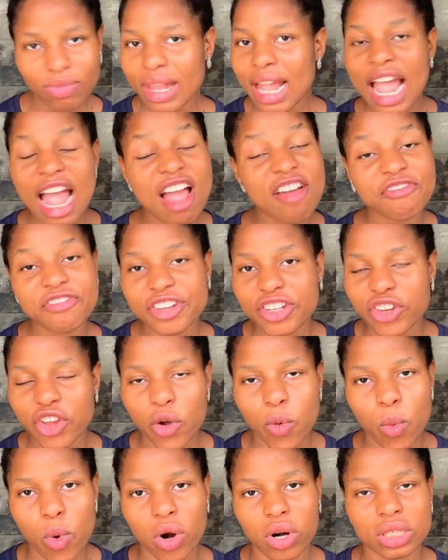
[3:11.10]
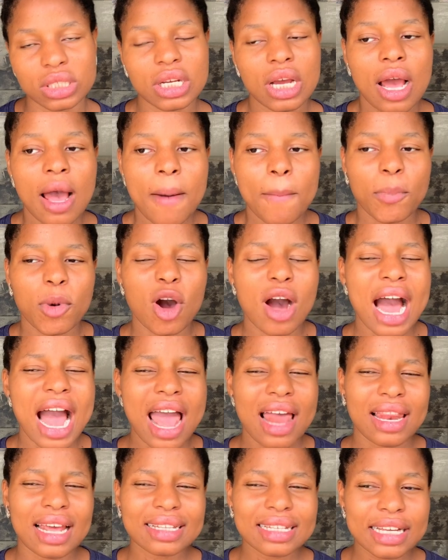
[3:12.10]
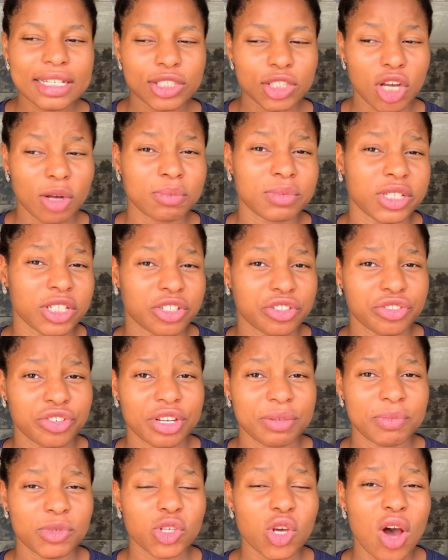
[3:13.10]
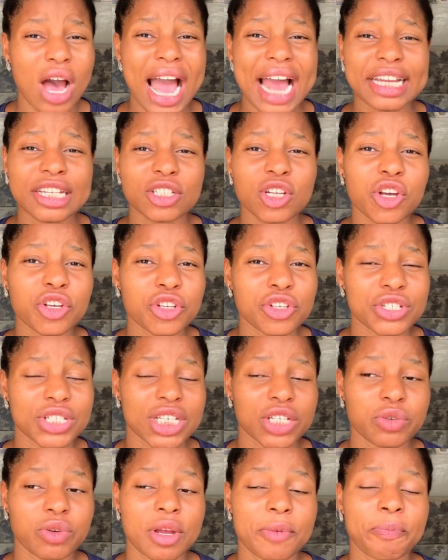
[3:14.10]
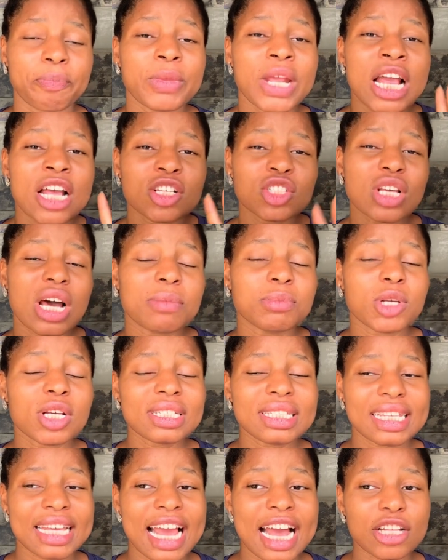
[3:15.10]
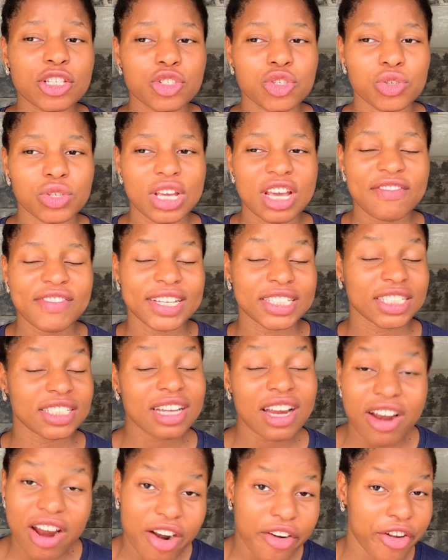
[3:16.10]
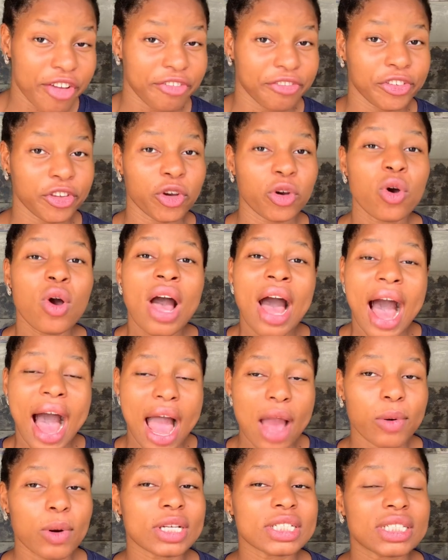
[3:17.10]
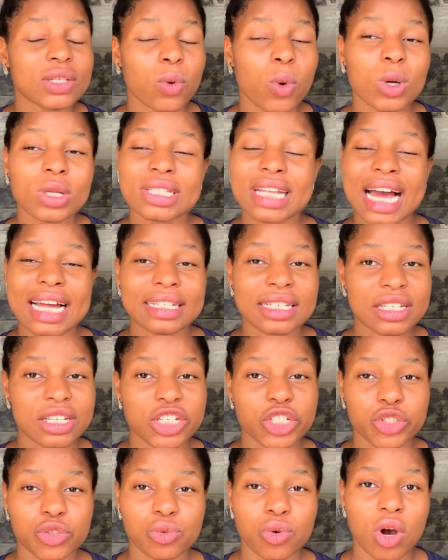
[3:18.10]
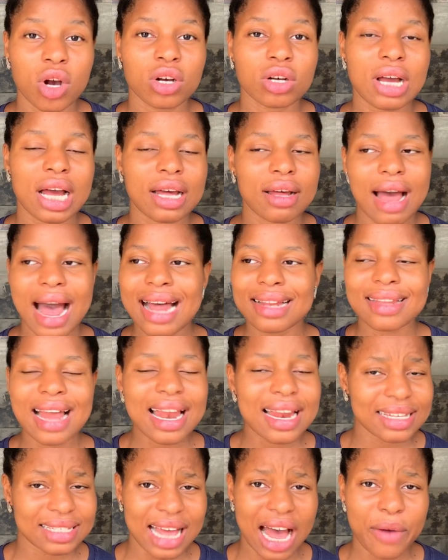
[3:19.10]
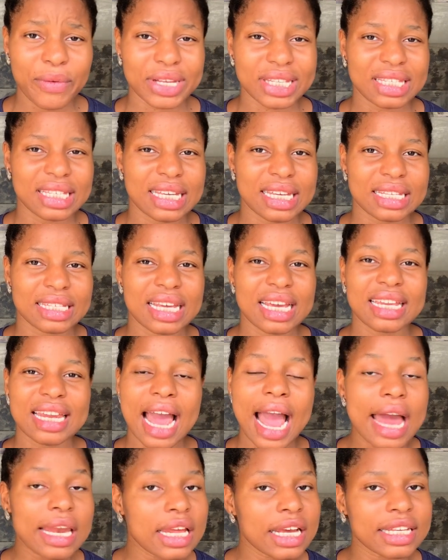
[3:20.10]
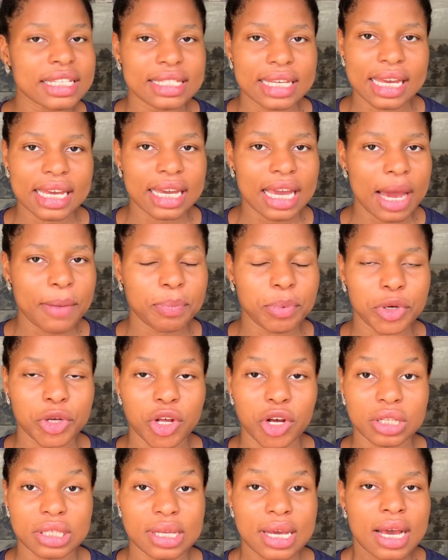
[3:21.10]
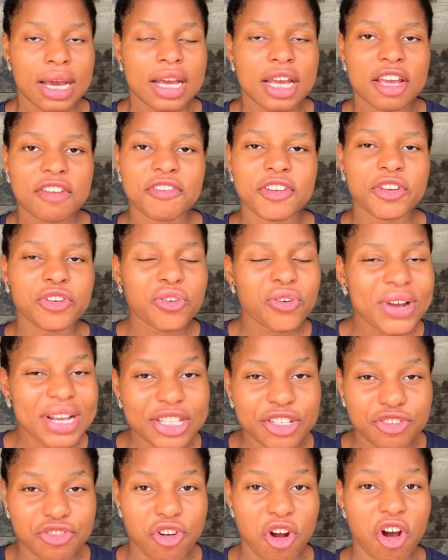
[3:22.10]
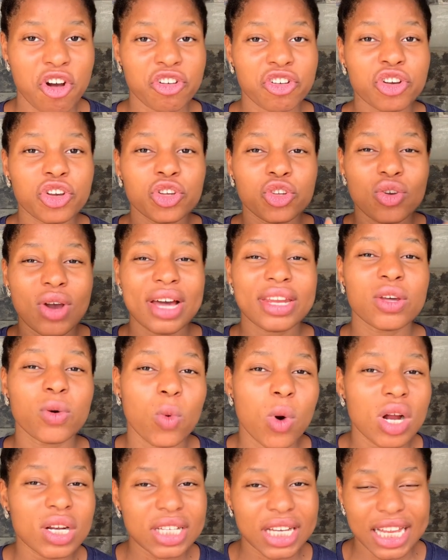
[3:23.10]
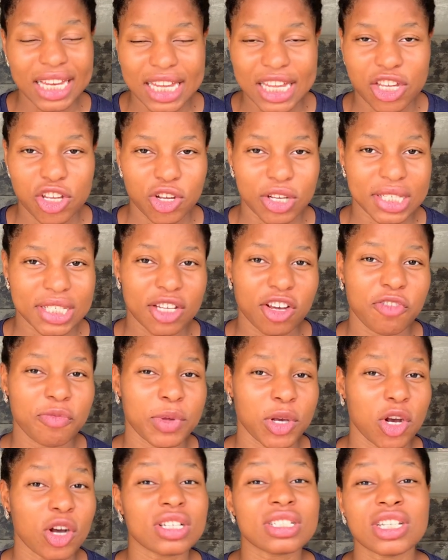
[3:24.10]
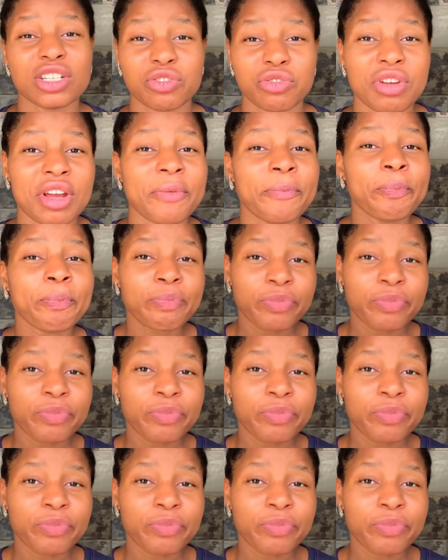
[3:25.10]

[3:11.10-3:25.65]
everyday word. But I let her stop the cream, so I did not use the cream. So I'm just here to give a general review. I was the one that did it wrong, and that is how it is in any skincare product. If you do it wrong, you are the one killing yourself, because the cream